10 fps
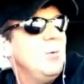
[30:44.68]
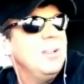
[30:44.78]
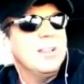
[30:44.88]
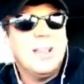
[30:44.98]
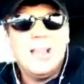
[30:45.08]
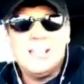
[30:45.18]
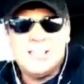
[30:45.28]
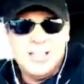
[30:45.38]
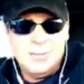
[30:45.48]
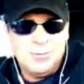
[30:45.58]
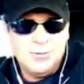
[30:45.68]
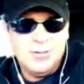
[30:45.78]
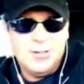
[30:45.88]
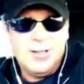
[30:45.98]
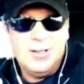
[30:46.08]
with a
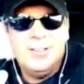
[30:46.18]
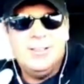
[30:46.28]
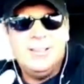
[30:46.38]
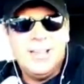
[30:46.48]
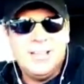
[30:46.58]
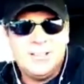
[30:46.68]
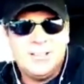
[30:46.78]
lightsaber on the Death